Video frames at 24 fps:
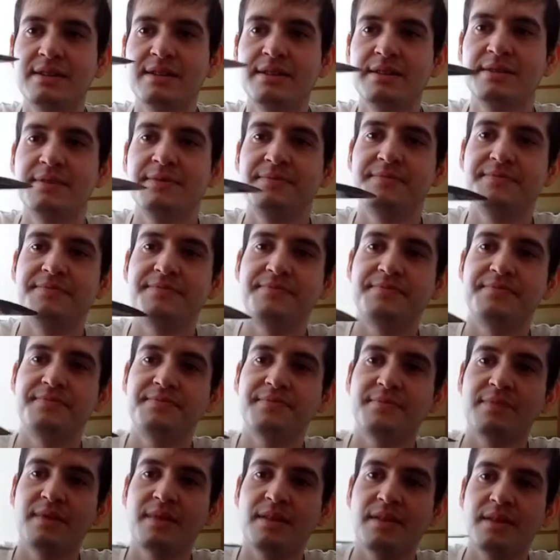
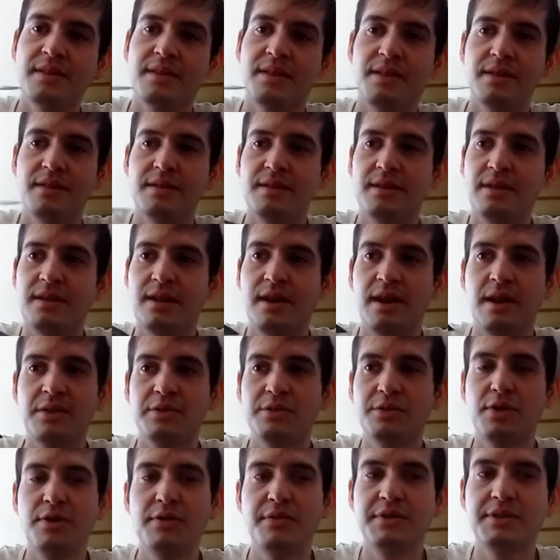I
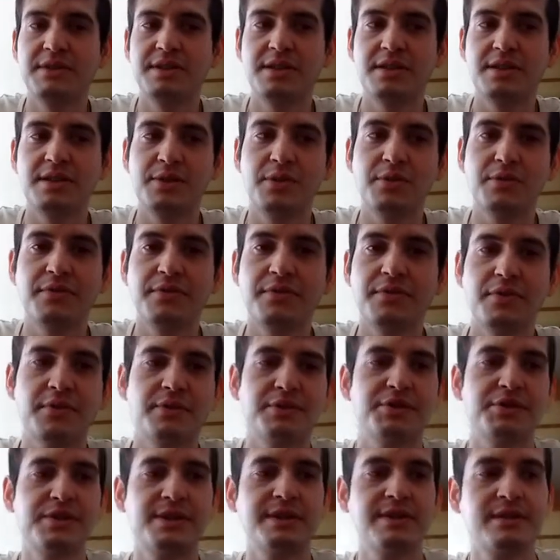don't know if it's the newer
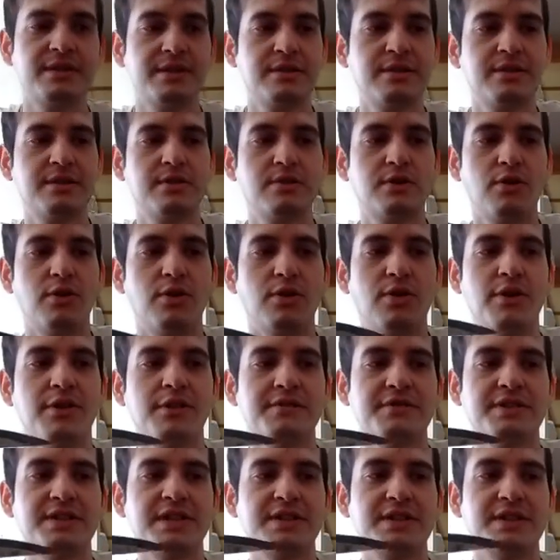version or
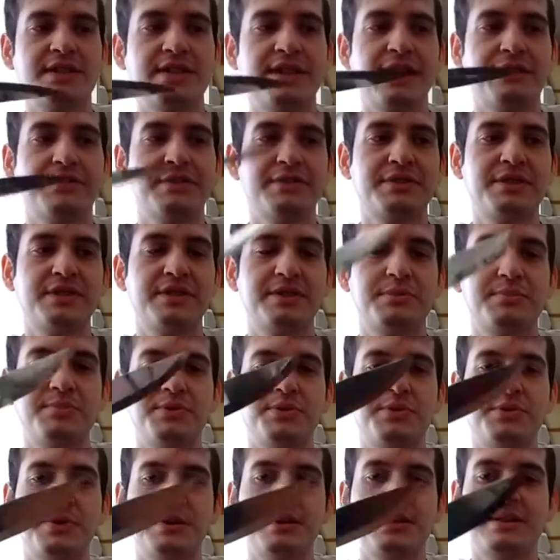if it's just the differences
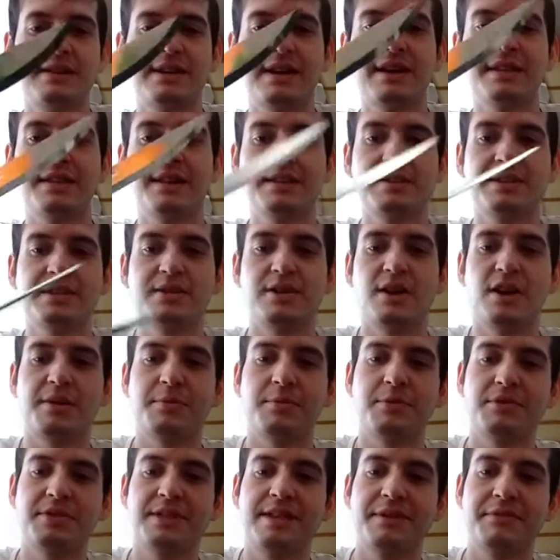between, I'd like to talk
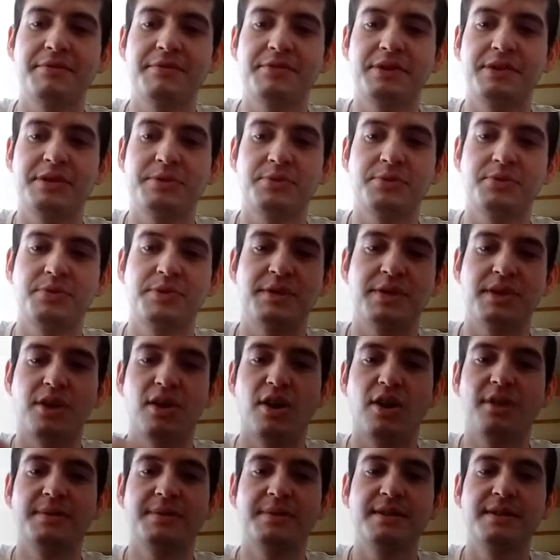about the differences between the
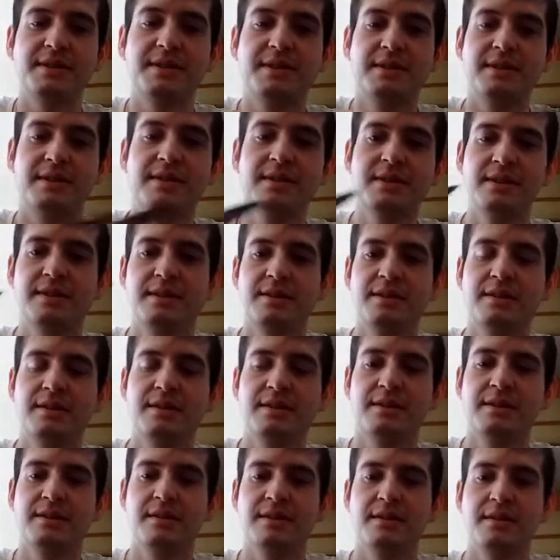carbon
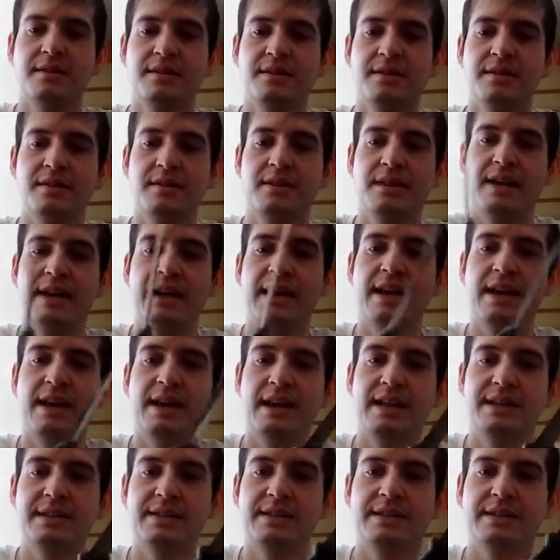
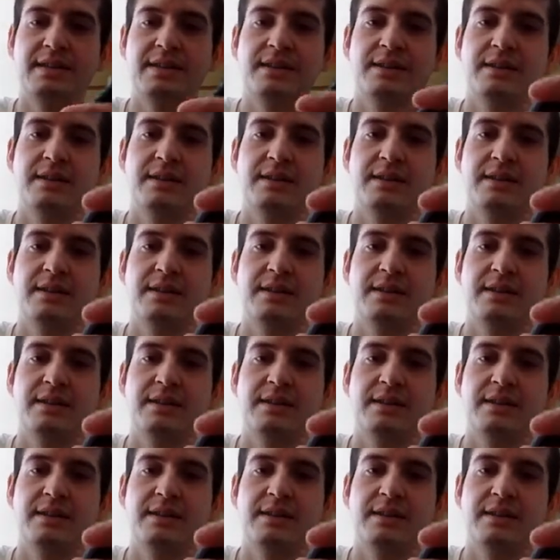and